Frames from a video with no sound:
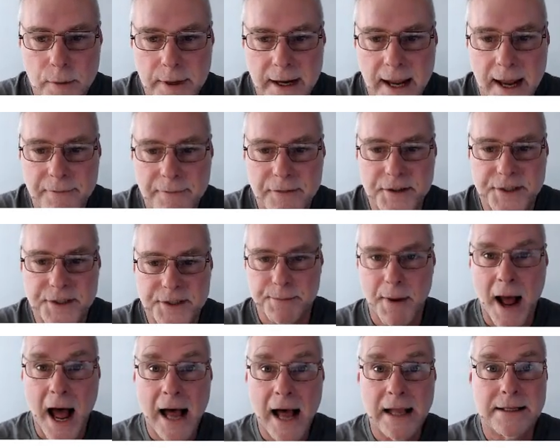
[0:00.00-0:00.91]
We have the
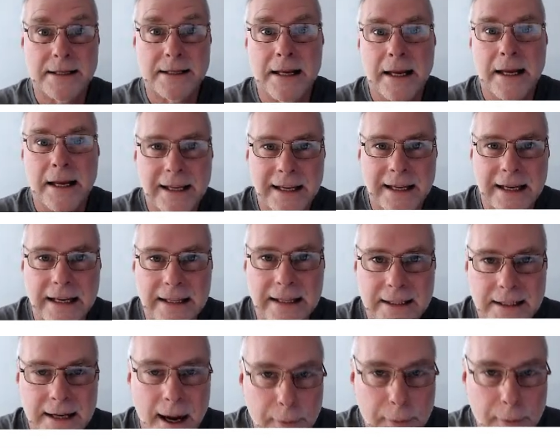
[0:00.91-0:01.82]
smarts in
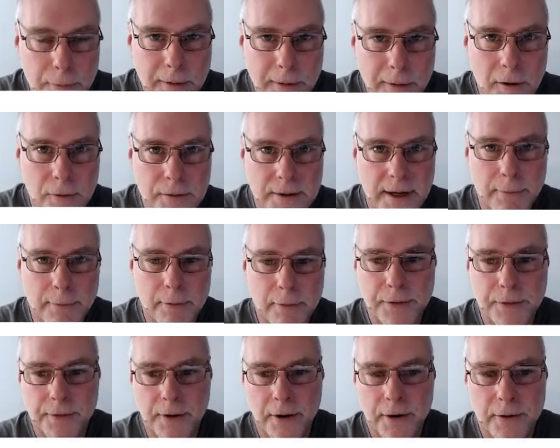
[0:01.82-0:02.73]
the
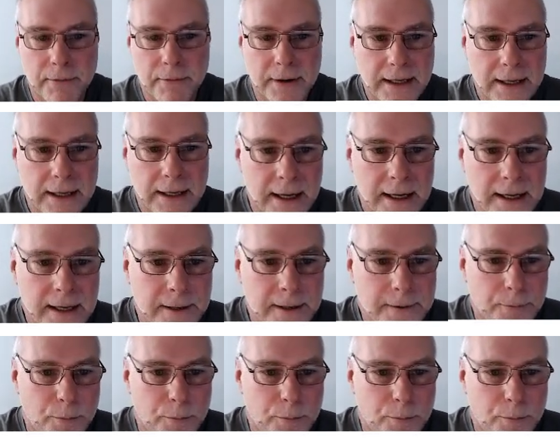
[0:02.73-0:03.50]
double throw relay.